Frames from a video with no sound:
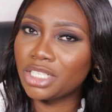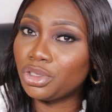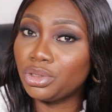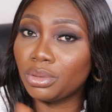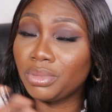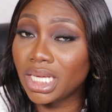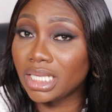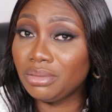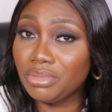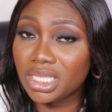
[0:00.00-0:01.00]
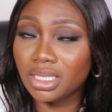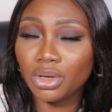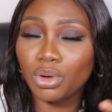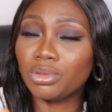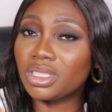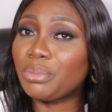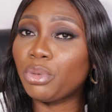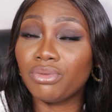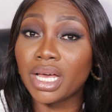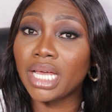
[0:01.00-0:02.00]
ensure you don't make any mistake or skip
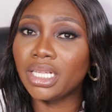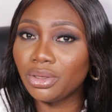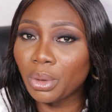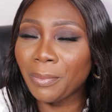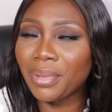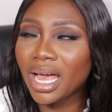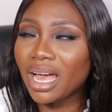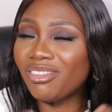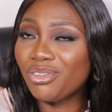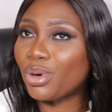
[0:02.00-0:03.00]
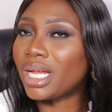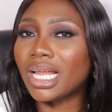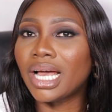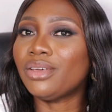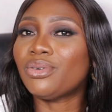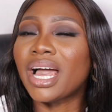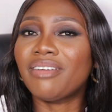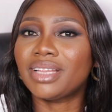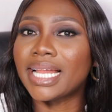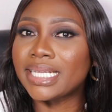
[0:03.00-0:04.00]
over any number, and voila, you
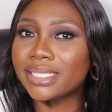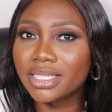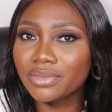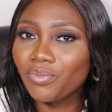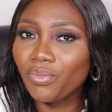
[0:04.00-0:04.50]
have light.